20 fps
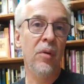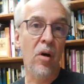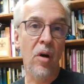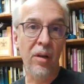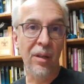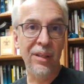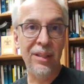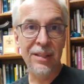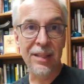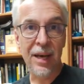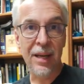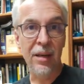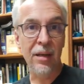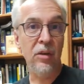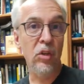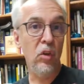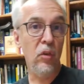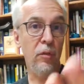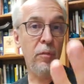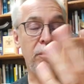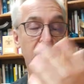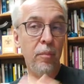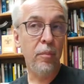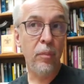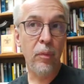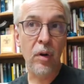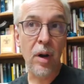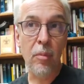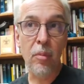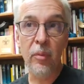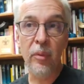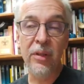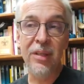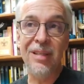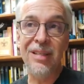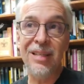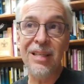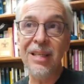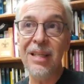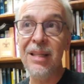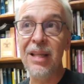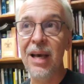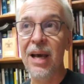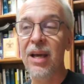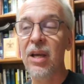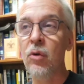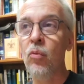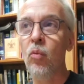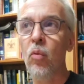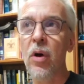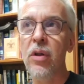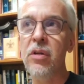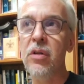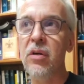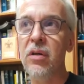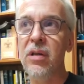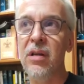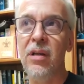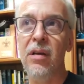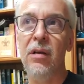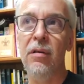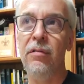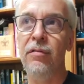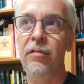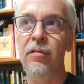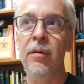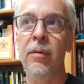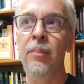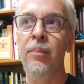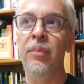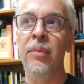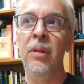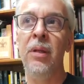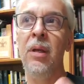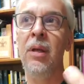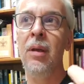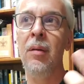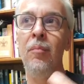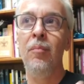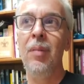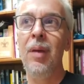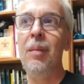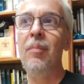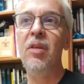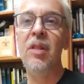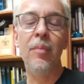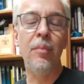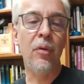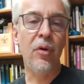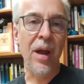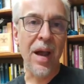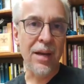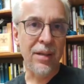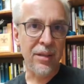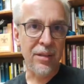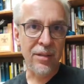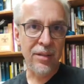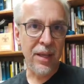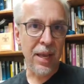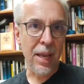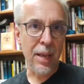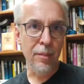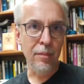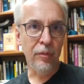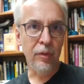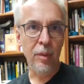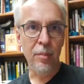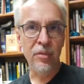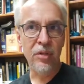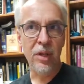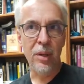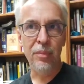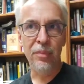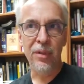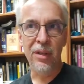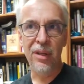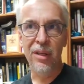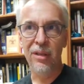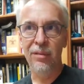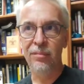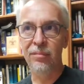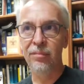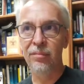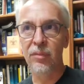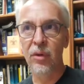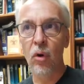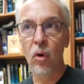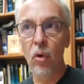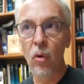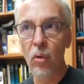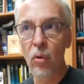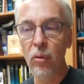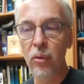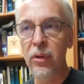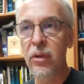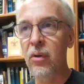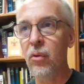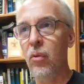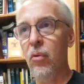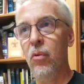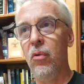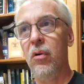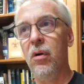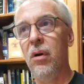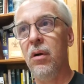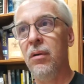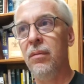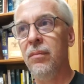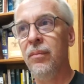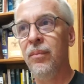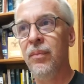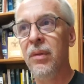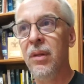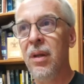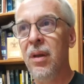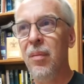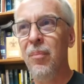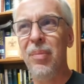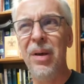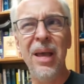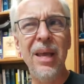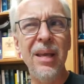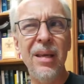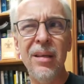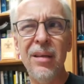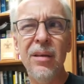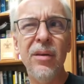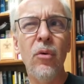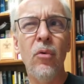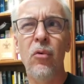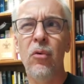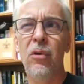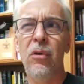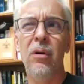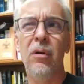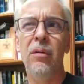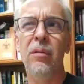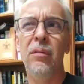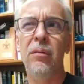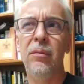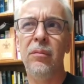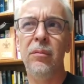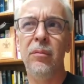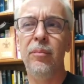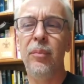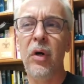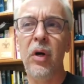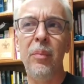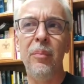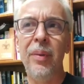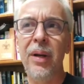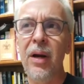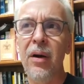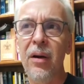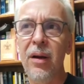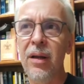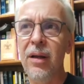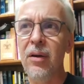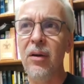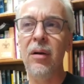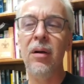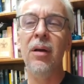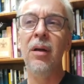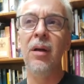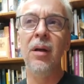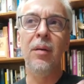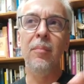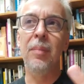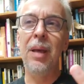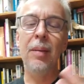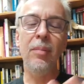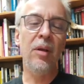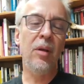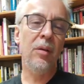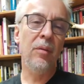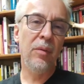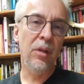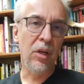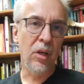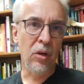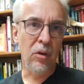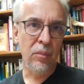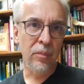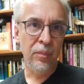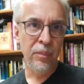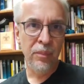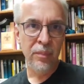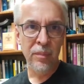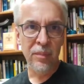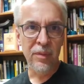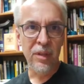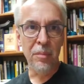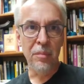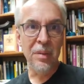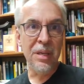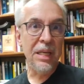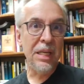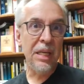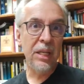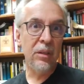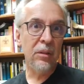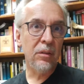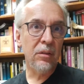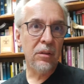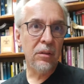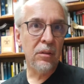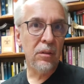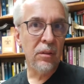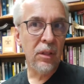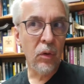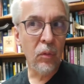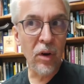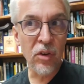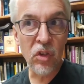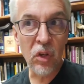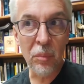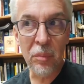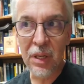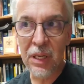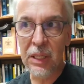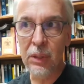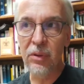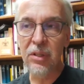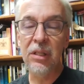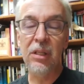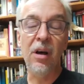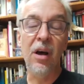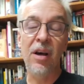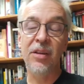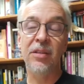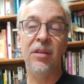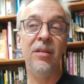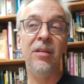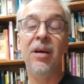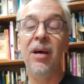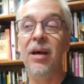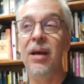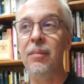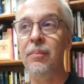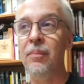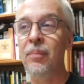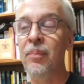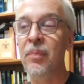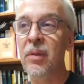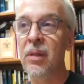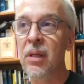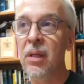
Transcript: all excited. And you've probably seen that and wondered if maybe the practice came from something old or pagan or barbaric or maybe you know the meaning the original meaning was lost to time